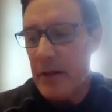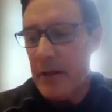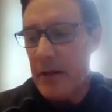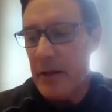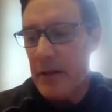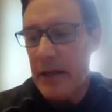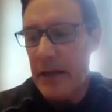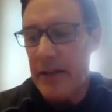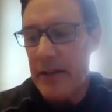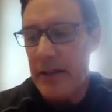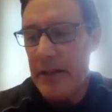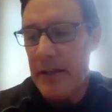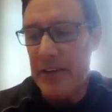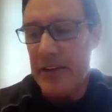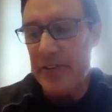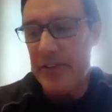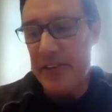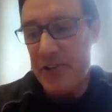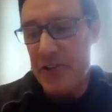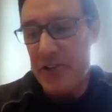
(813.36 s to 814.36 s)
in the
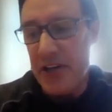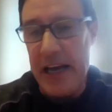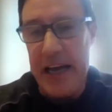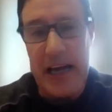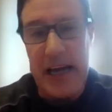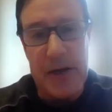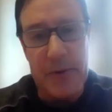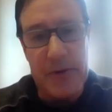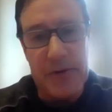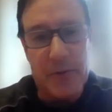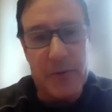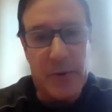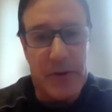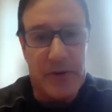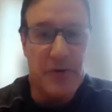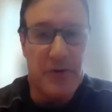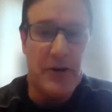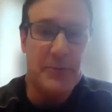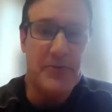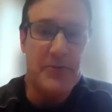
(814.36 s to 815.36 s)
TCJA with
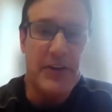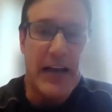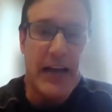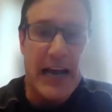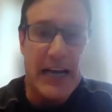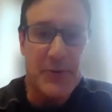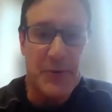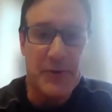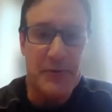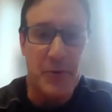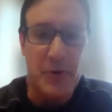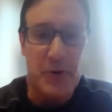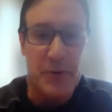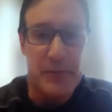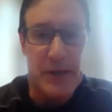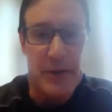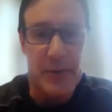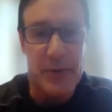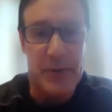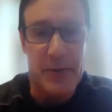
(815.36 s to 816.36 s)
Trump's tax reform,
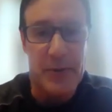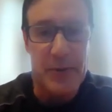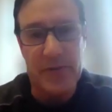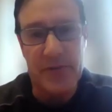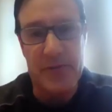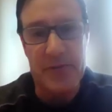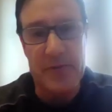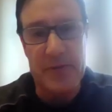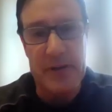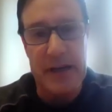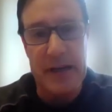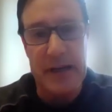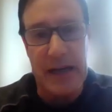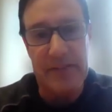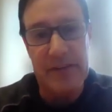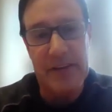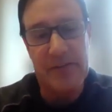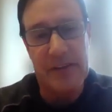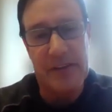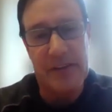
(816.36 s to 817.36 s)
there was this,
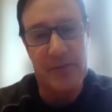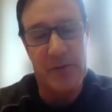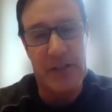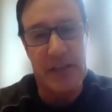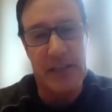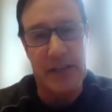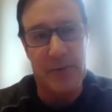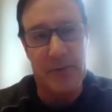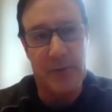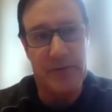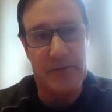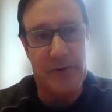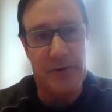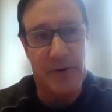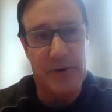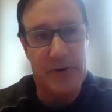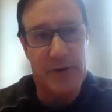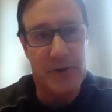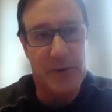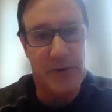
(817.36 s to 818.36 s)
I've even seen it
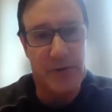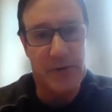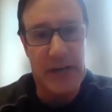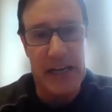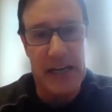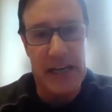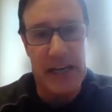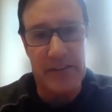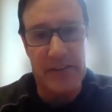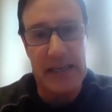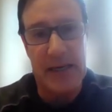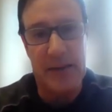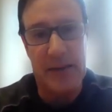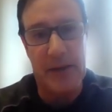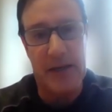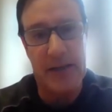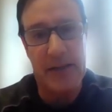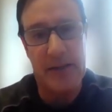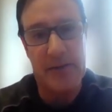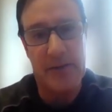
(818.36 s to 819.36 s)
referred to as kind of a
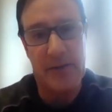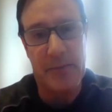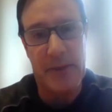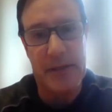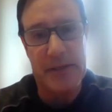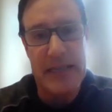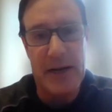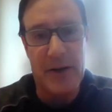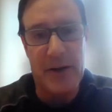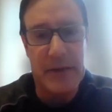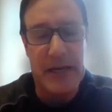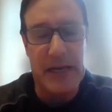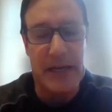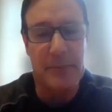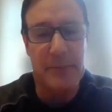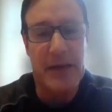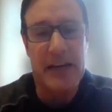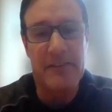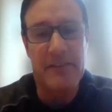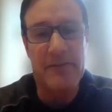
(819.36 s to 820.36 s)
gimmick, but to help kind of
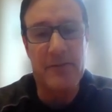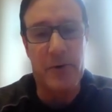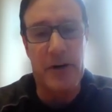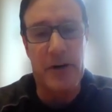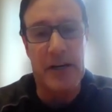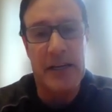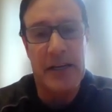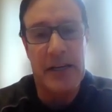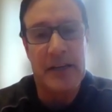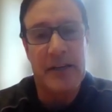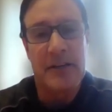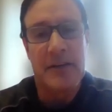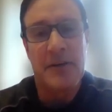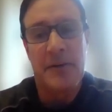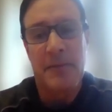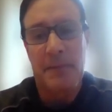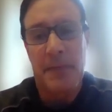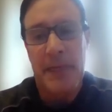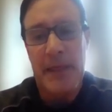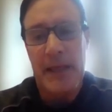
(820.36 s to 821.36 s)
pay for it,
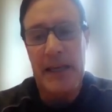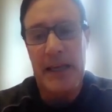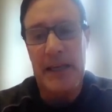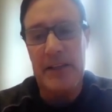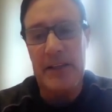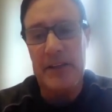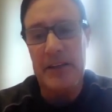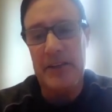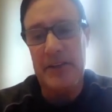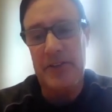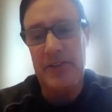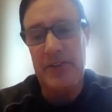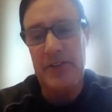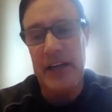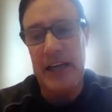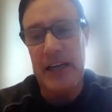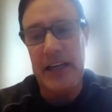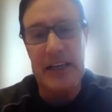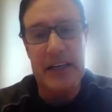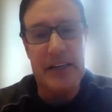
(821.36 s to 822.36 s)
it didn't
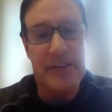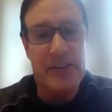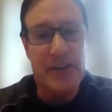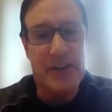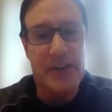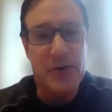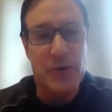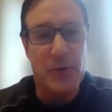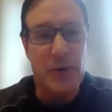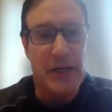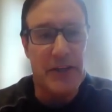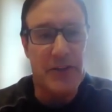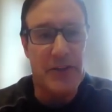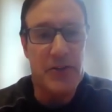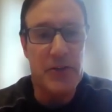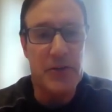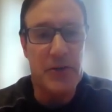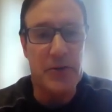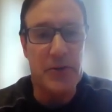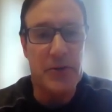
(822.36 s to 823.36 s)
set in until
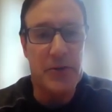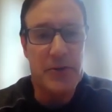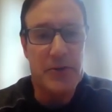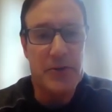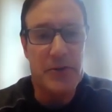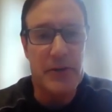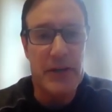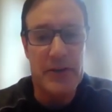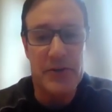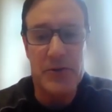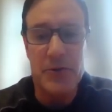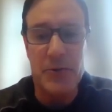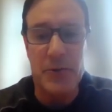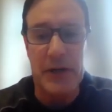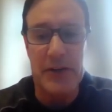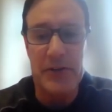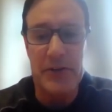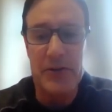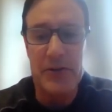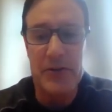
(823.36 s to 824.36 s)

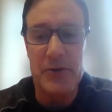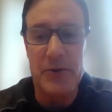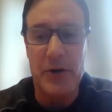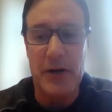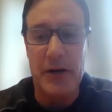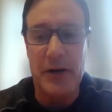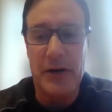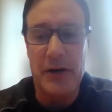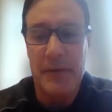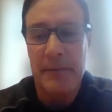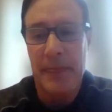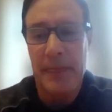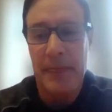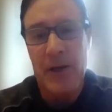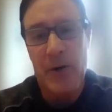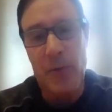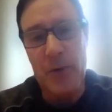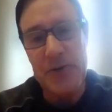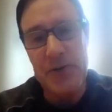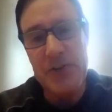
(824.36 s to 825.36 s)
2022, where
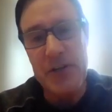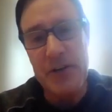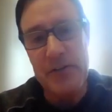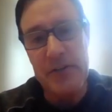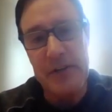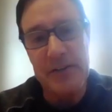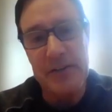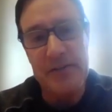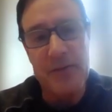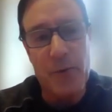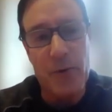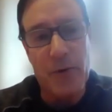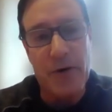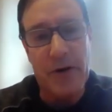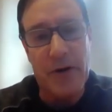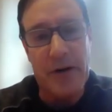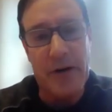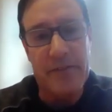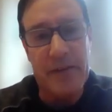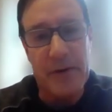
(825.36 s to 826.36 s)

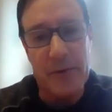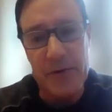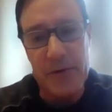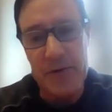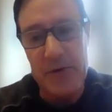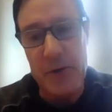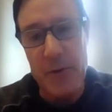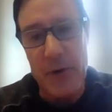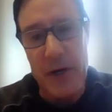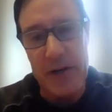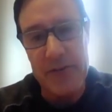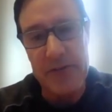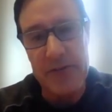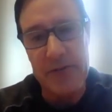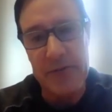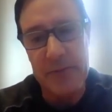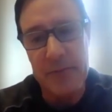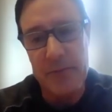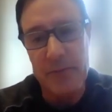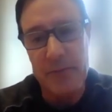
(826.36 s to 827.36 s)
174, if it was
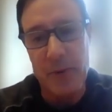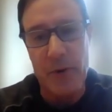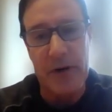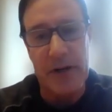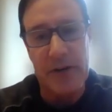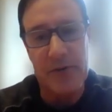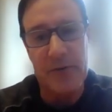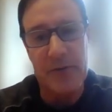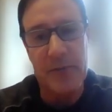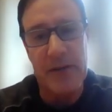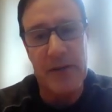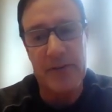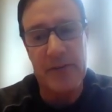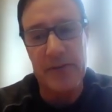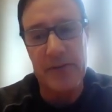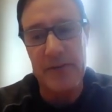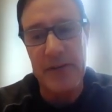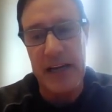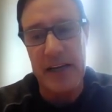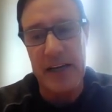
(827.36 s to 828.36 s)
US born
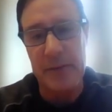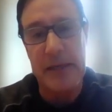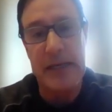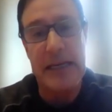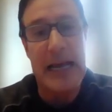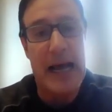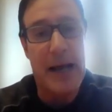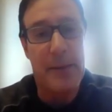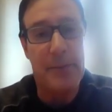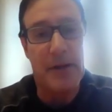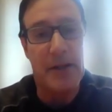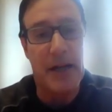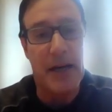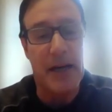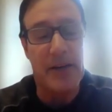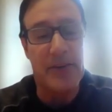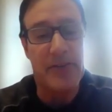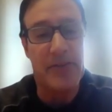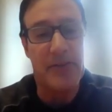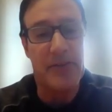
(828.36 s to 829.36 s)
expenses, had to be
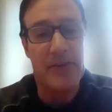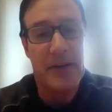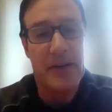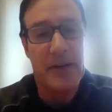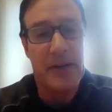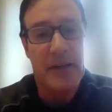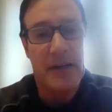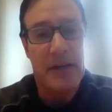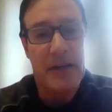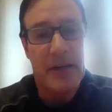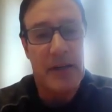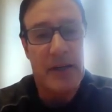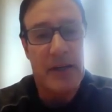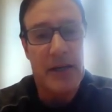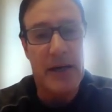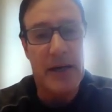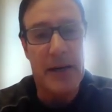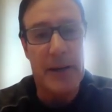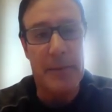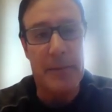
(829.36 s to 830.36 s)
capitalized
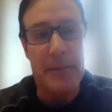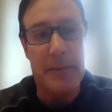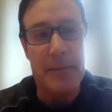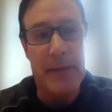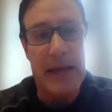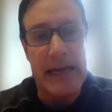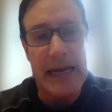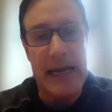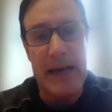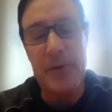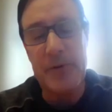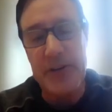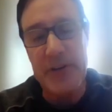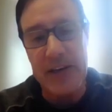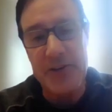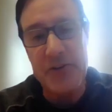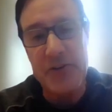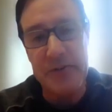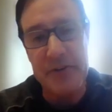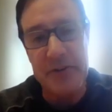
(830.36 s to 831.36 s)
and
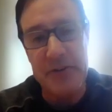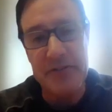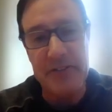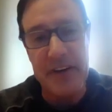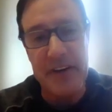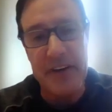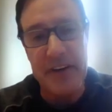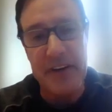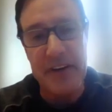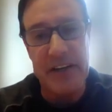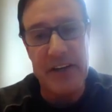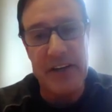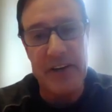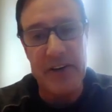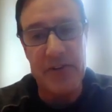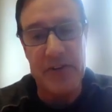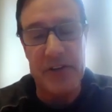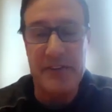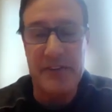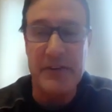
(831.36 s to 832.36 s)
amortized over 5 years.
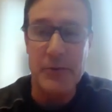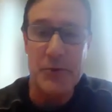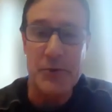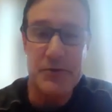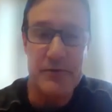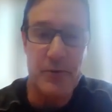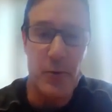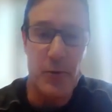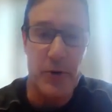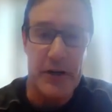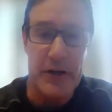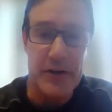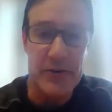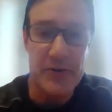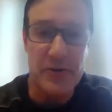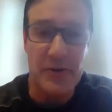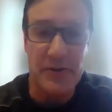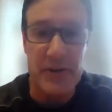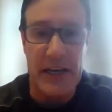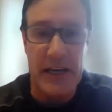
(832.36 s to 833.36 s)
And if it was foreign,
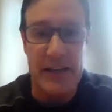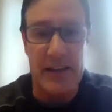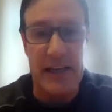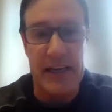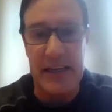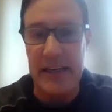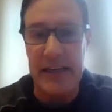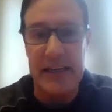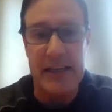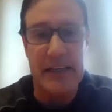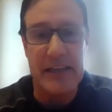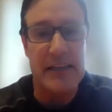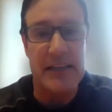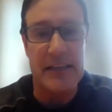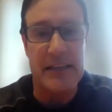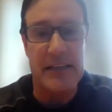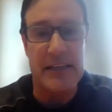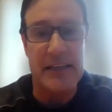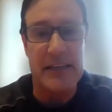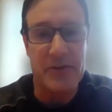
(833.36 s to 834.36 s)
so if you had like an
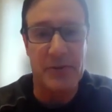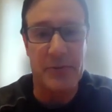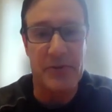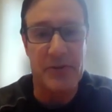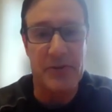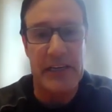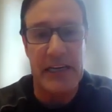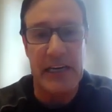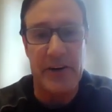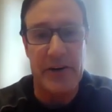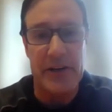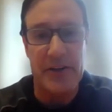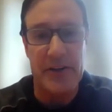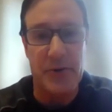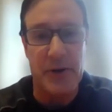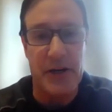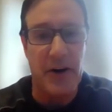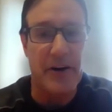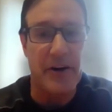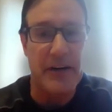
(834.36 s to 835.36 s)
Indian subsidiary
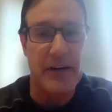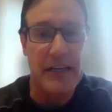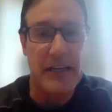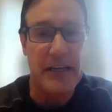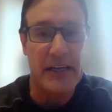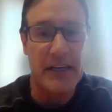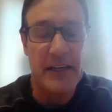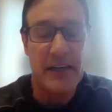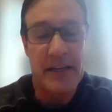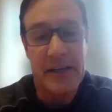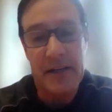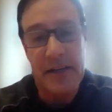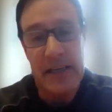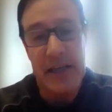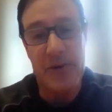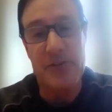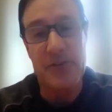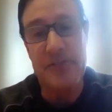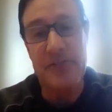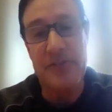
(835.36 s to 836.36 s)
doing R&D, it
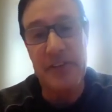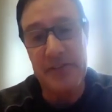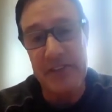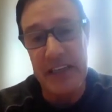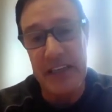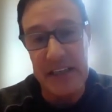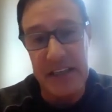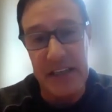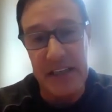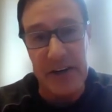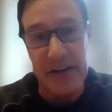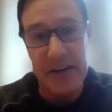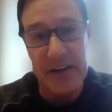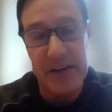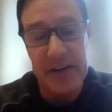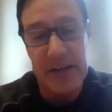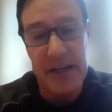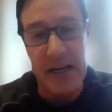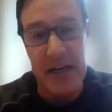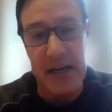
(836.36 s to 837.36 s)
was 15-year
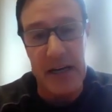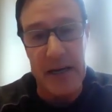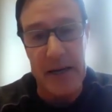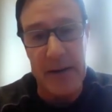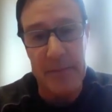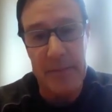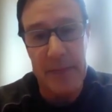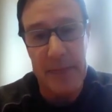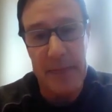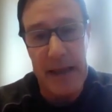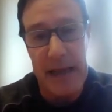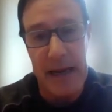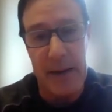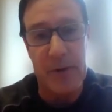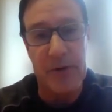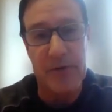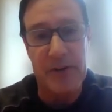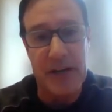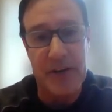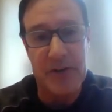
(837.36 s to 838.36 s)

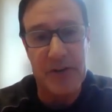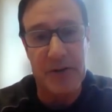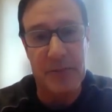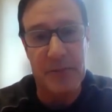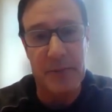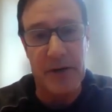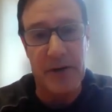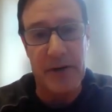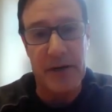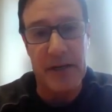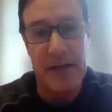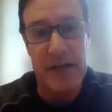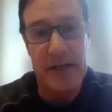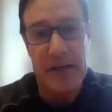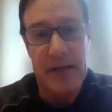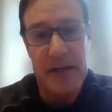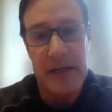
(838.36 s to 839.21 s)
amortization period.